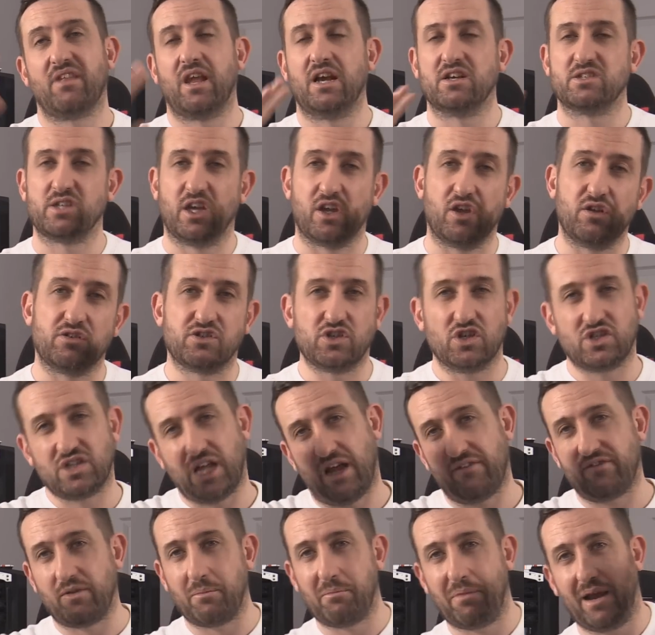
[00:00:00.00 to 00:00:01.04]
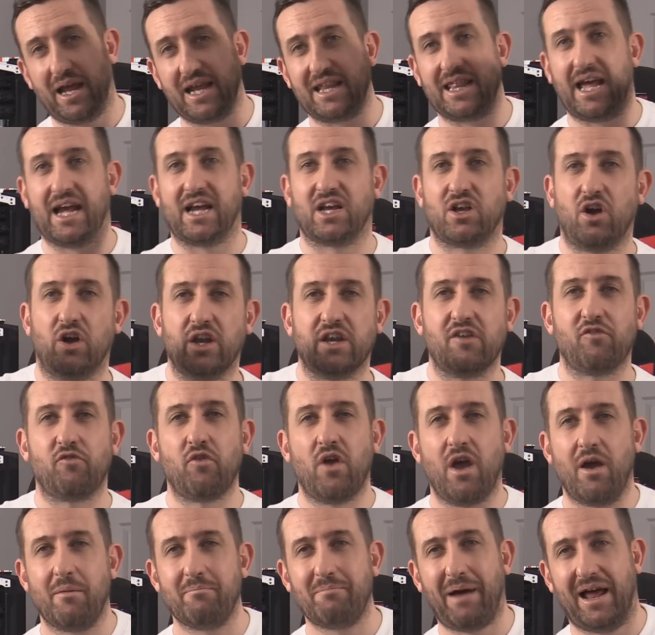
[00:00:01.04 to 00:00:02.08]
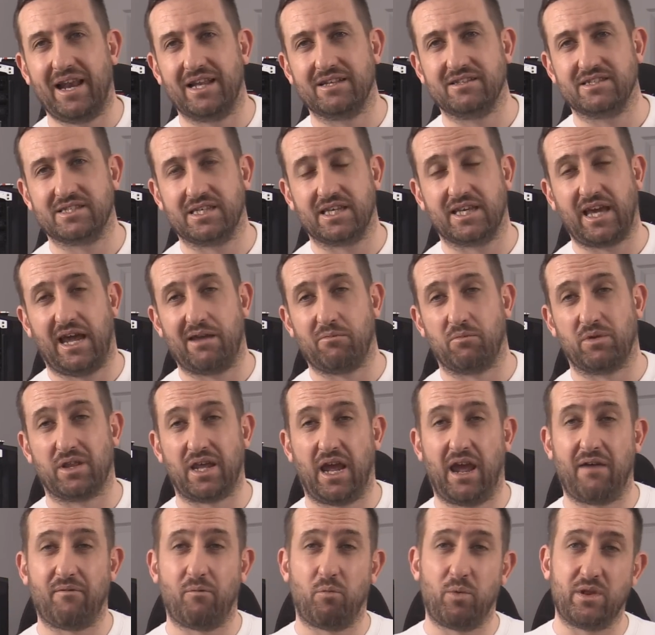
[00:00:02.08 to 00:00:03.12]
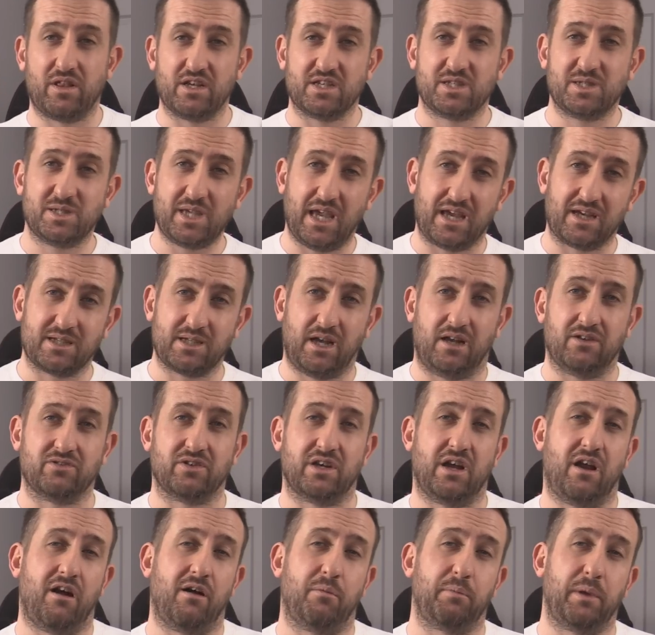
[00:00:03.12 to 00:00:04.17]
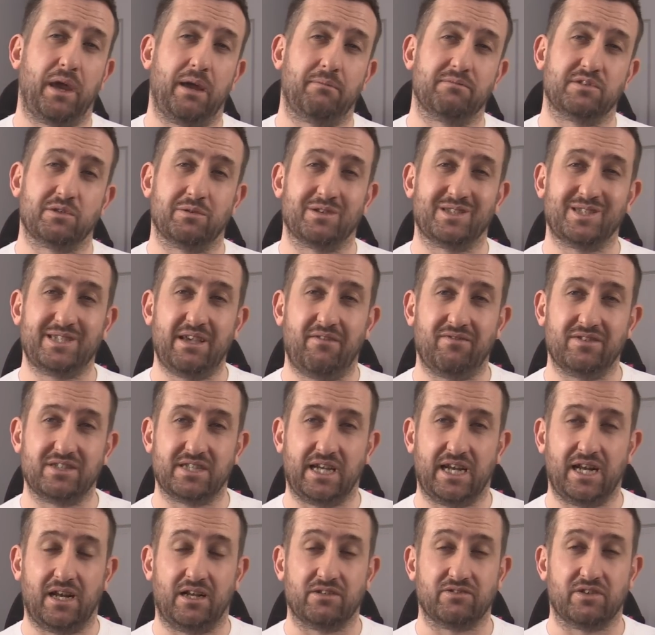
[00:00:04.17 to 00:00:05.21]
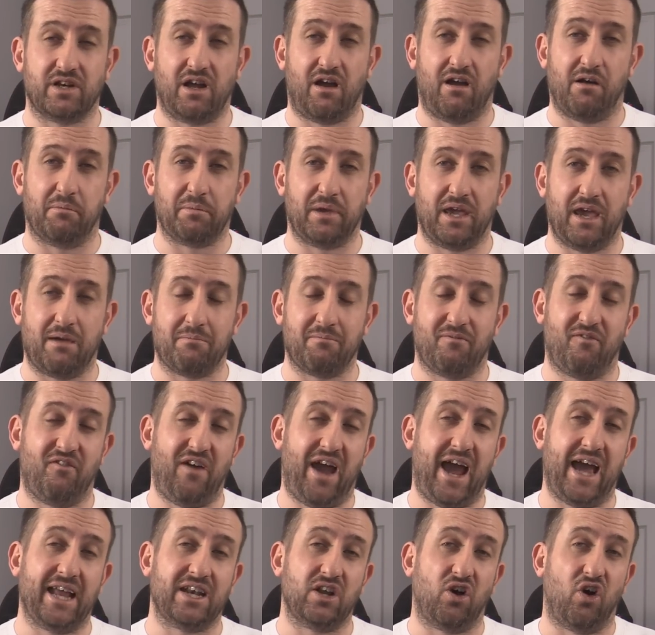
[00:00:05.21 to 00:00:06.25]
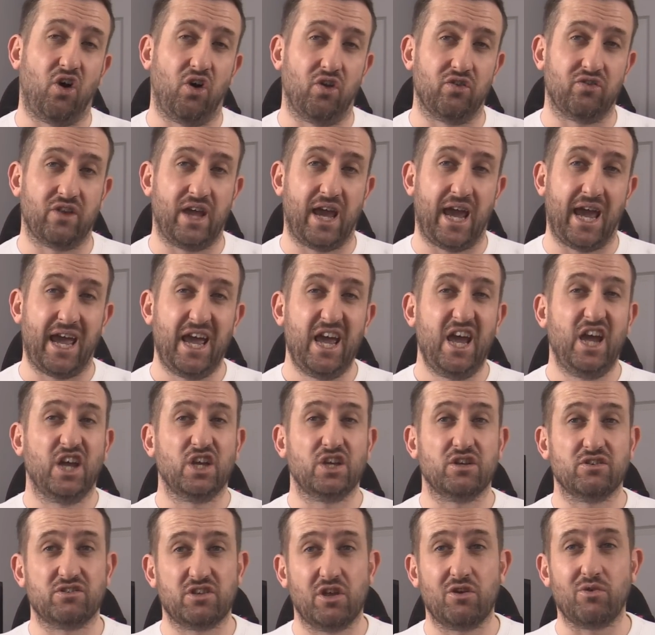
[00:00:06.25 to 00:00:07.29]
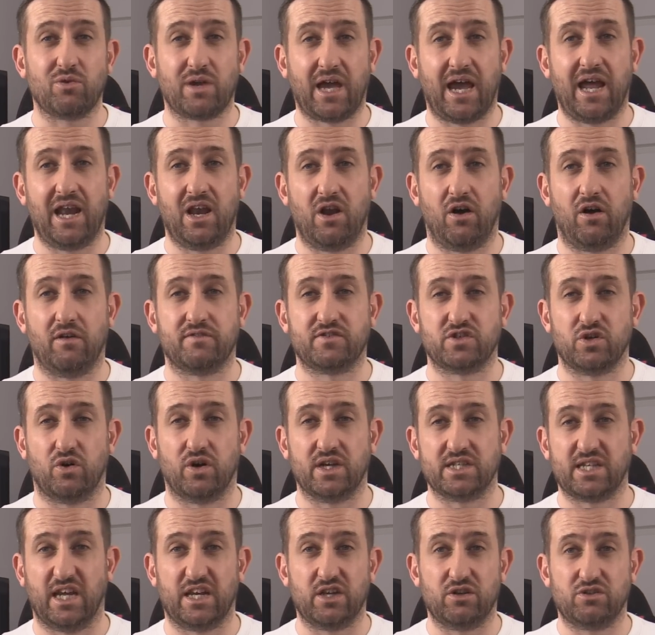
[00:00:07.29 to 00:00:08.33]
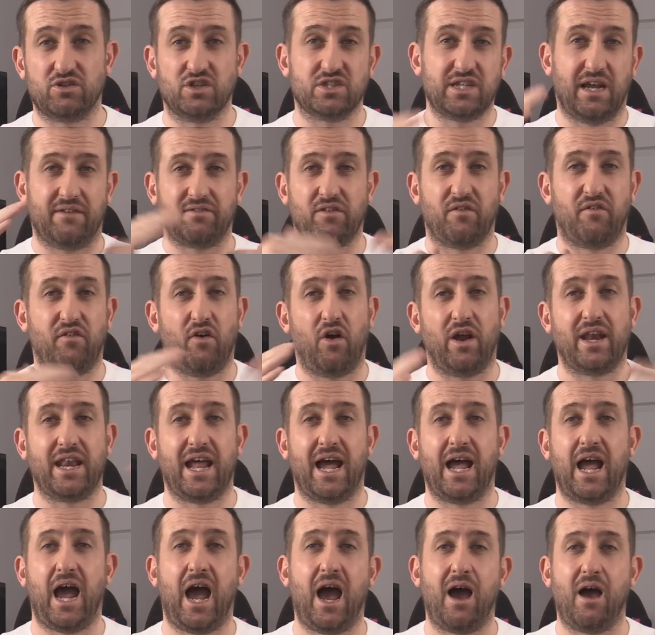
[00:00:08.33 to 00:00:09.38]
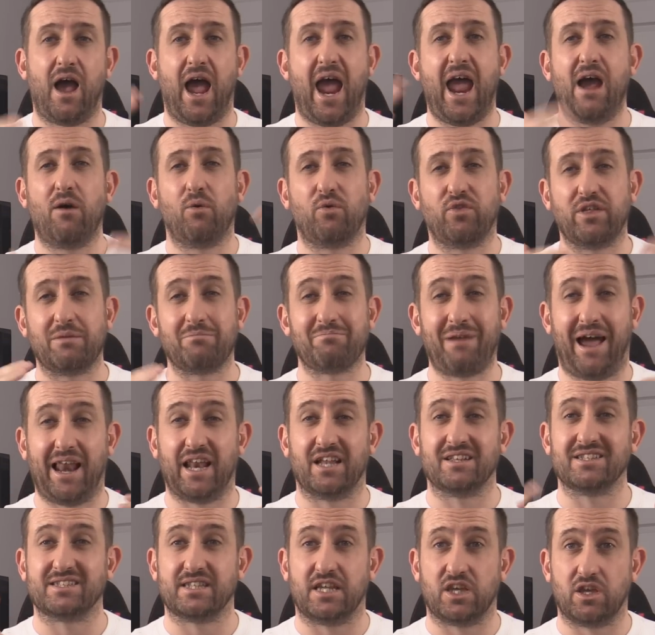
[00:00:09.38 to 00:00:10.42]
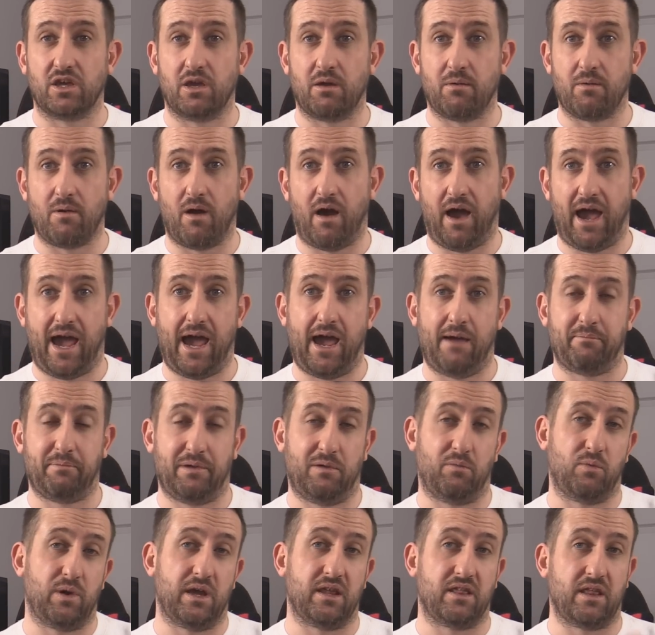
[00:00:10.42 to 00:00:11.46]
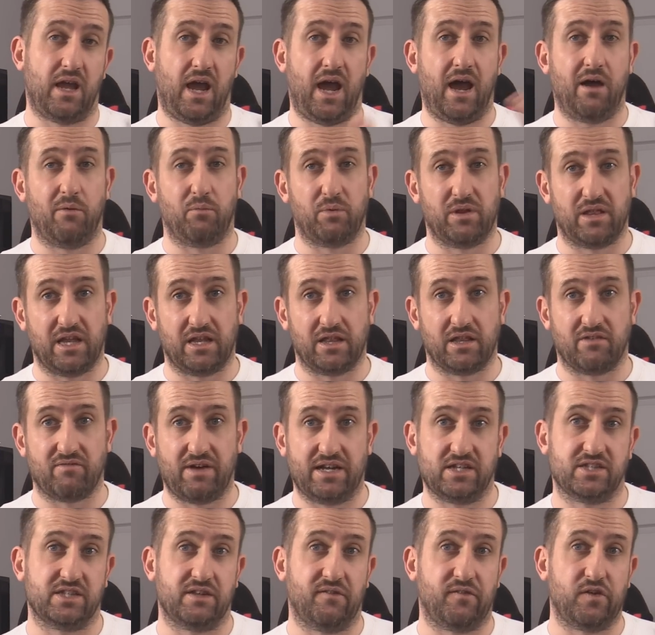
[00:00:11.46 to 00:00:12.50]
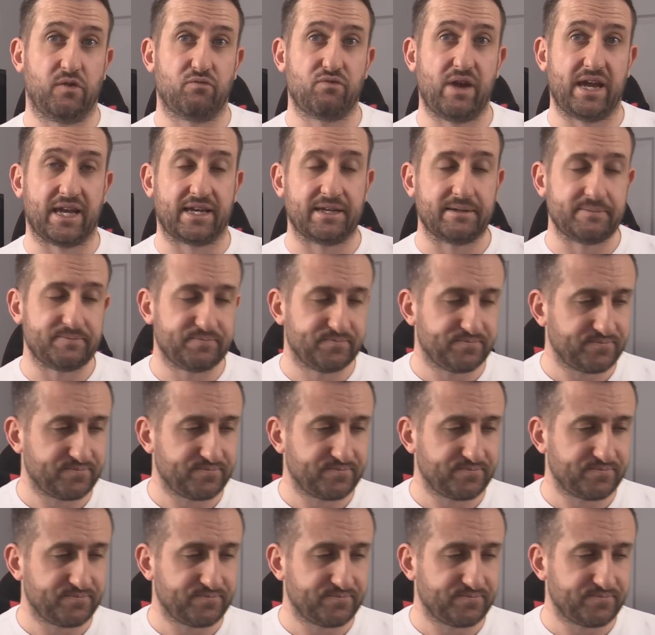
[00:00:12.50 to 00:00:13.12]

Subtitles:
So you just have to play that kind of balancing game with it. And with a 600 RPM to a 1700 RPM fan on there, you do get a lot of choice, and you just have to find that healthy balance that you are happy with within the rest of your rig.